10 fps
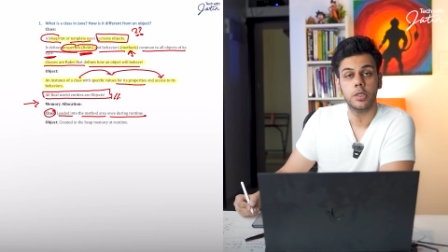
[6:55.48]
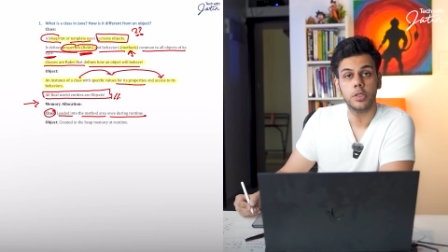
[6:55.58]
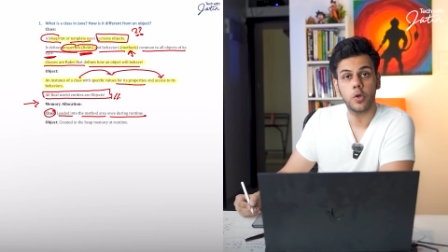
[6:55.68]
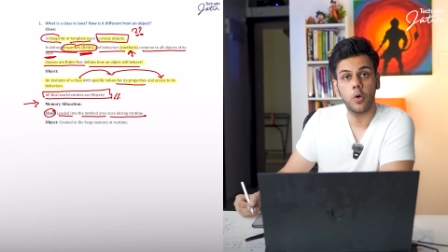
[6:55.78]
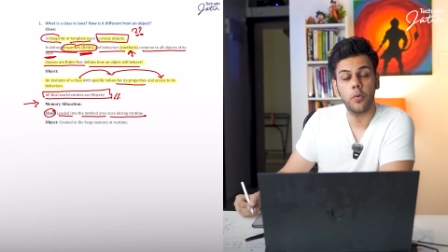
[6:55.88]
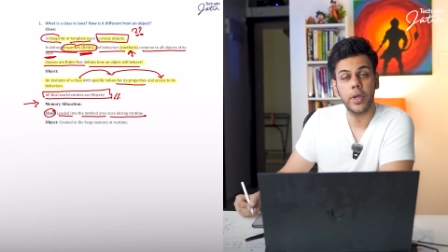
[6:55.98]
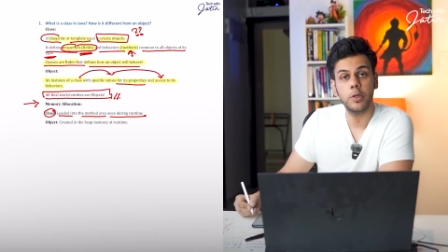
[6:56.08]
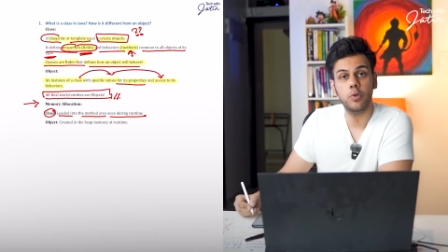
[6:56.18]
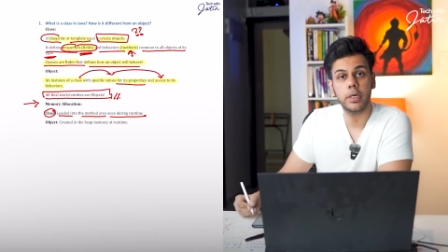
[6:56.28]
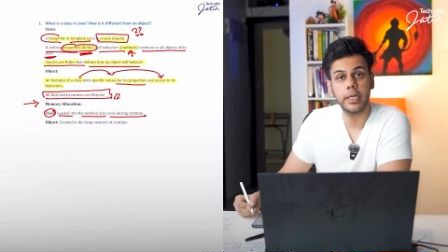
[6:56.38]
So
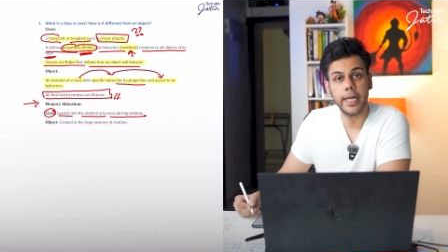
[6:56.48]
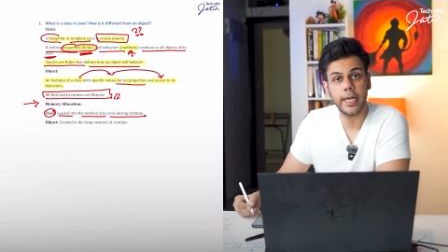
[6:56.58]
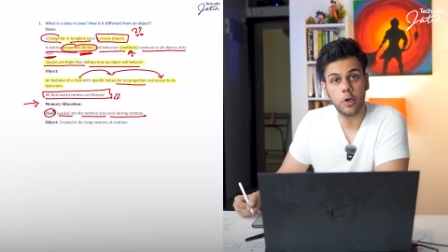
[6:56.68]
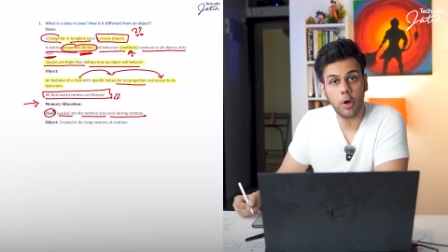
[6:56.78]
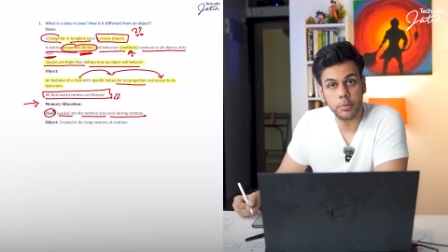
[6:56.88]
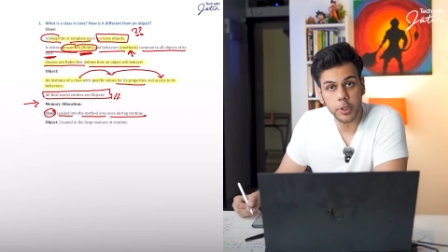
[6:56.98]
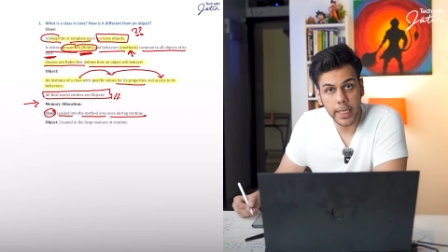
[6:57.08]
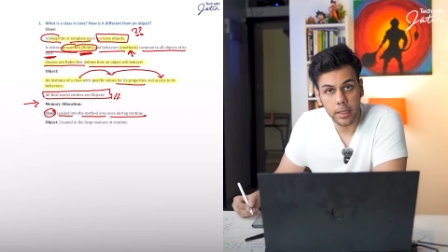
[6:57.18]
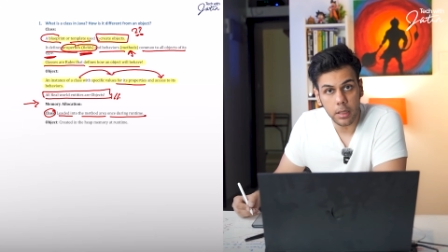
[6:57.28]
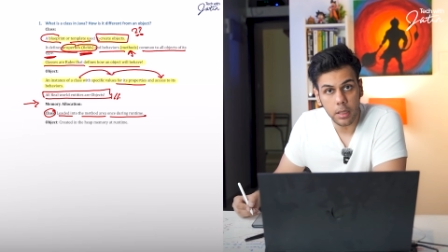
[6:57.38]
when you create an
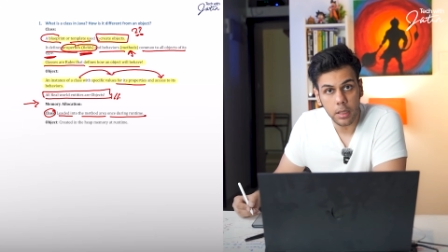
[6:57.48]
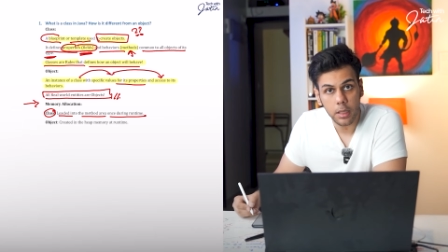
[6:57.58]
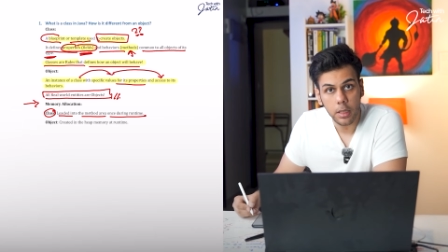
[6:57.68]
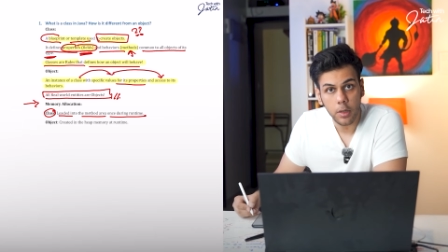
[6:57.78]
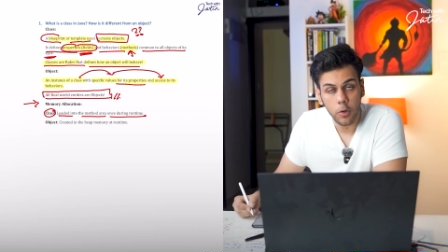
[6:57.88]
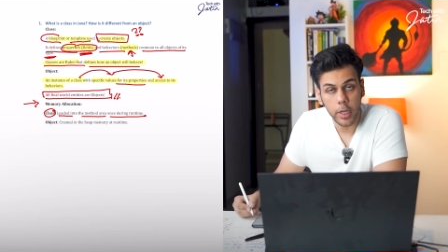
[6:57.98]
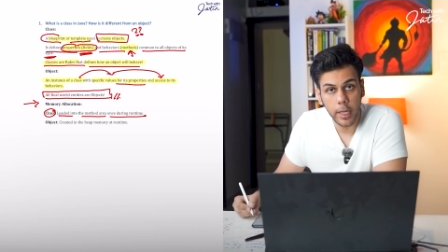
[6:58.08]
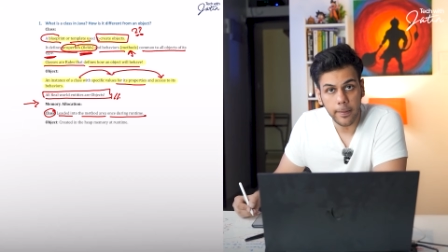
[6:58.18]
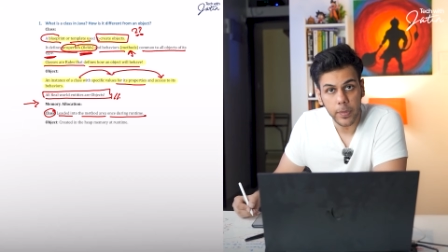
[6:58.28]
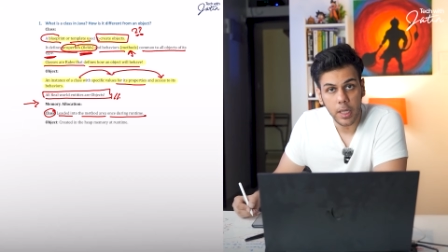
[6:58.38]
object,
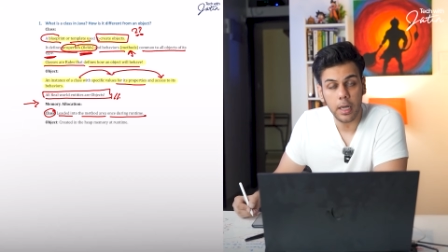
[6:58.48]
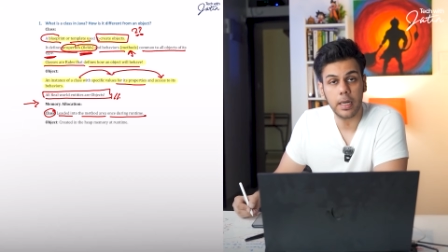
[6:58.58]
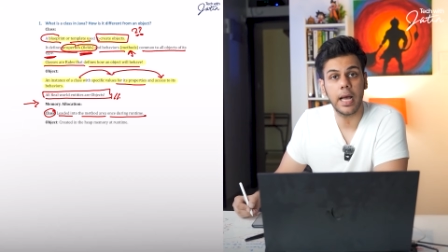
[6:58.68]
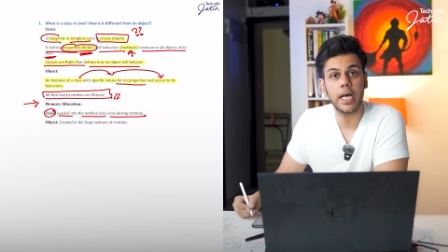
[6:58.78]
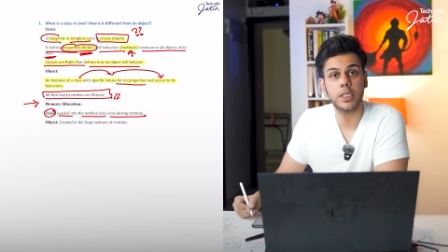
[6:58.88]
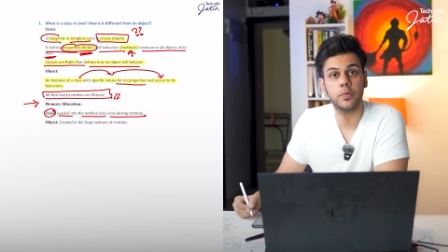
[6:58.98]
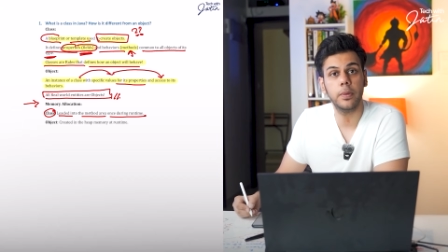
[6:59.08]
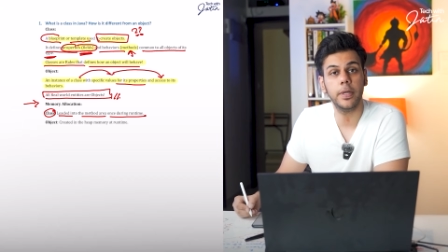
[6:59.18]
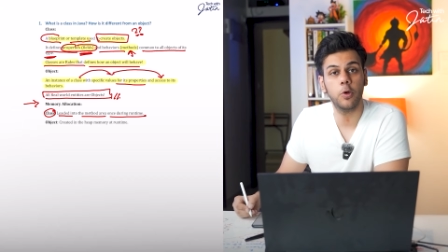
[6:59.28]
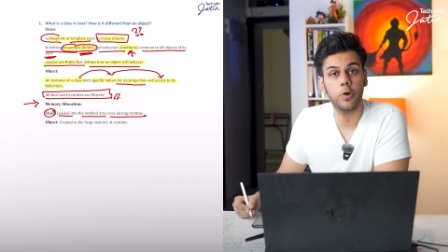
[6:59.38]
okay, a class
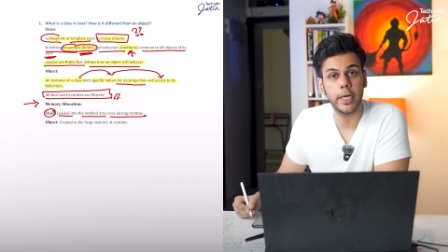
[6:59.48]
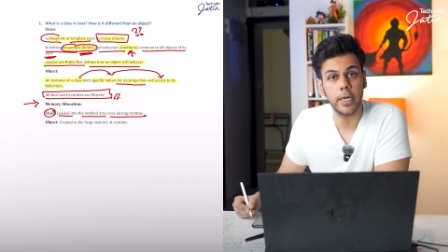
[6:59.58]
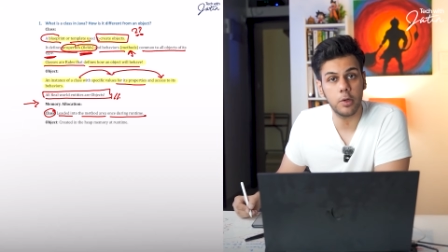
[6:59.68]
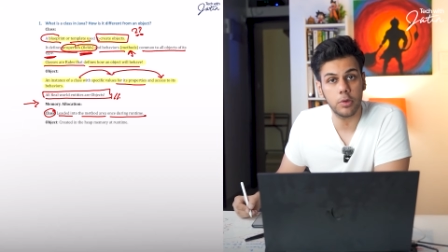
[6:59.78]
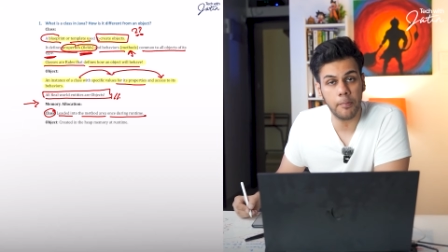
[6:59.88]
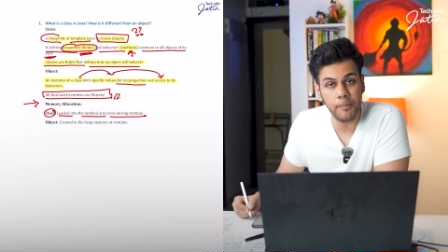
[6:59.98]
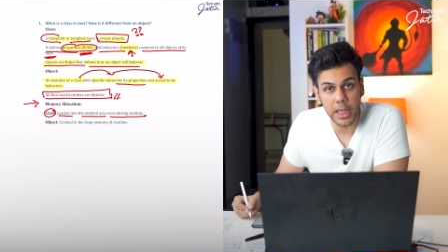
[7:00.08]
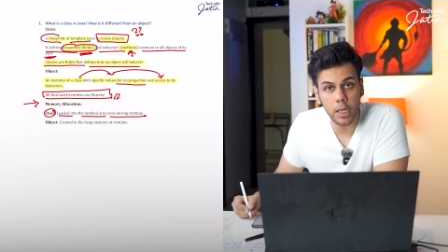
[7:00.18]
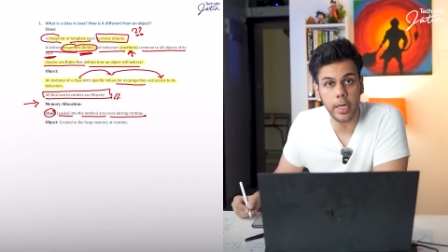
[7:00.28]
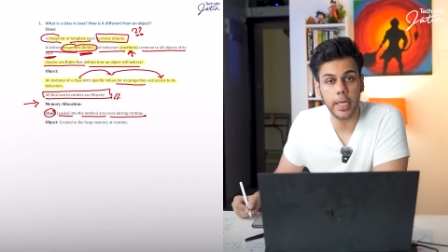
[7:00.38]
will be loaded into the
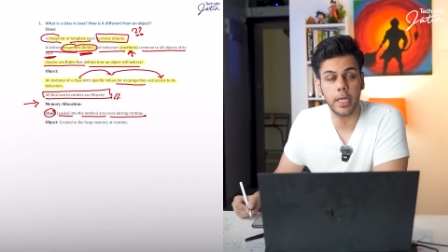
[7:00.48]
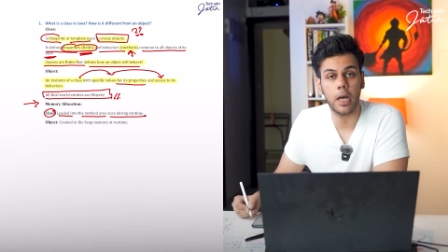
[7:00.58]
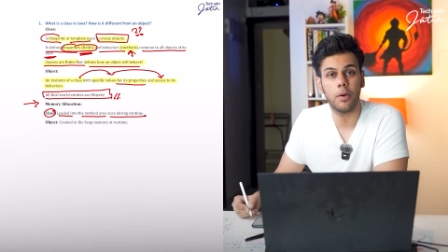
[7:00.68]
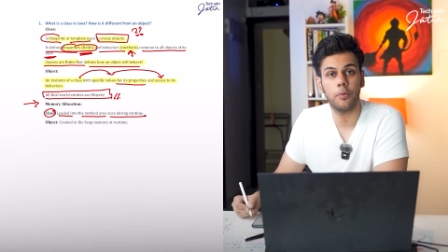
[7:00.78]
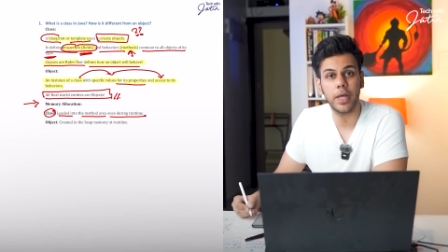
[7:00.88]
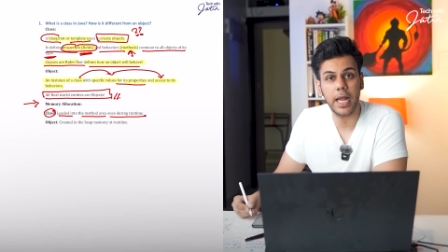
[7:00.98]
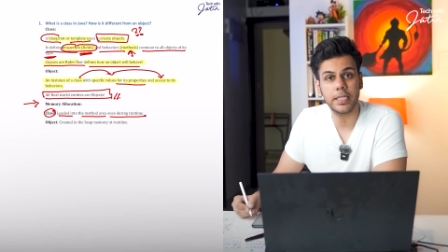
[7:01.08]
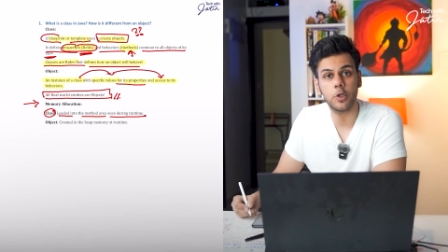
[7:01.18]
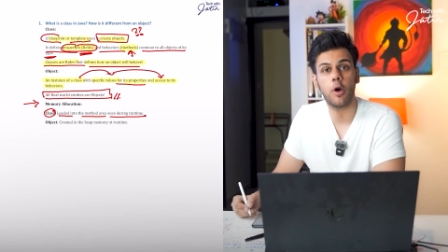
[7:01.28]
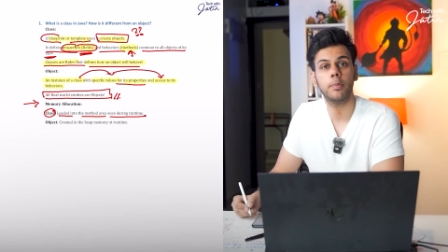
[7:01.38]
method area,
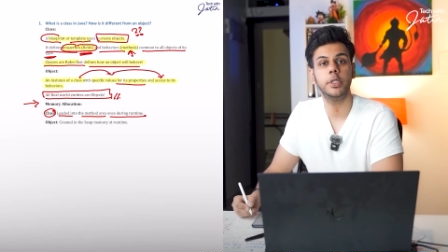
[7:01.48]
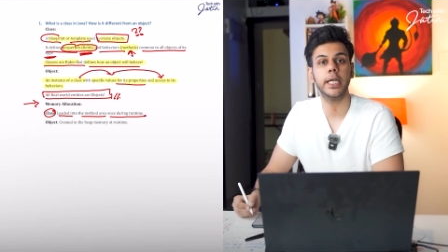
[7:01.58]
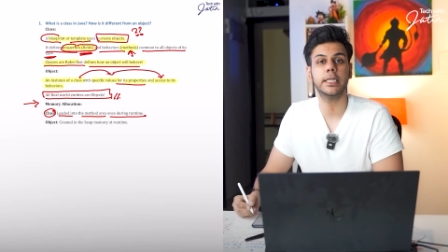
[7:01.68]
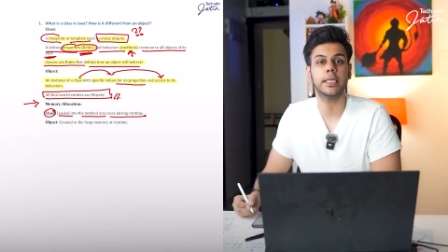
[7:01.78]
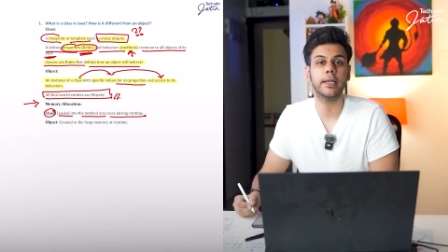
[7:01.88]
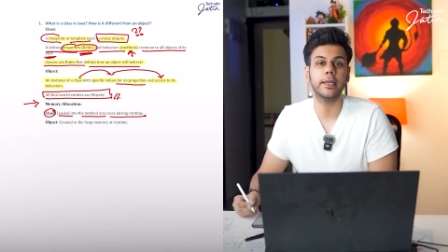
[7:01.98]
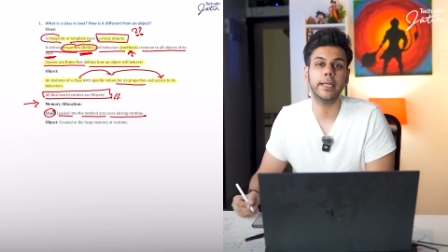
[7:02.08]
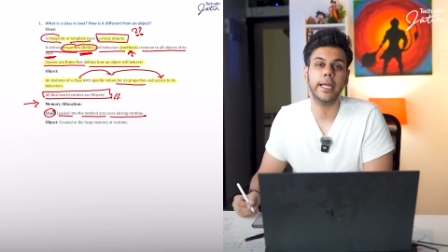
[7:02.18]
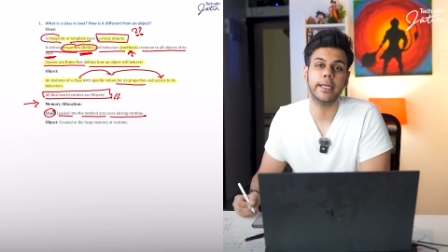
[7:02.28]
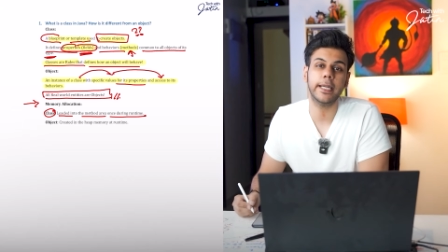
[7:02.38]
whereas objects are
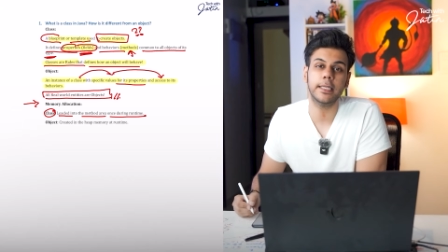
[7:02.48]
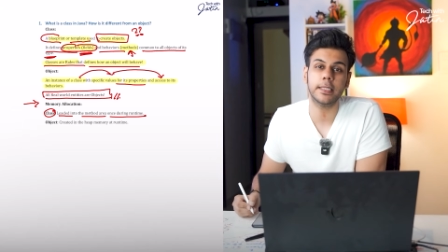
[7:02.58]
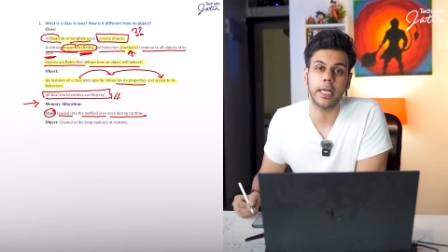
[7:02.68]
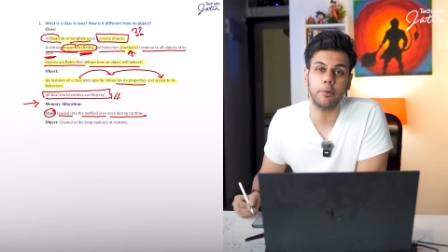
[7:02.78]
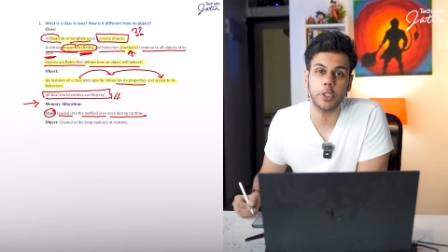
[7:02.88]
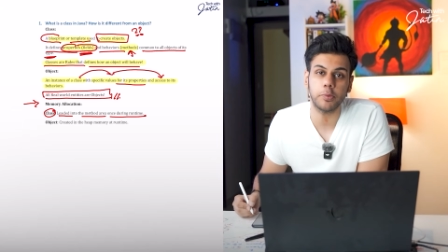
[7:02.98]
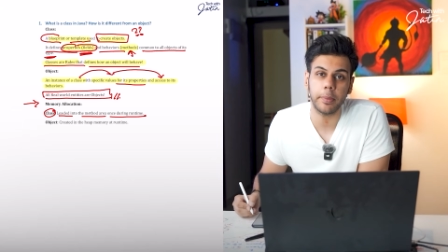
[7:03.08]
created inside which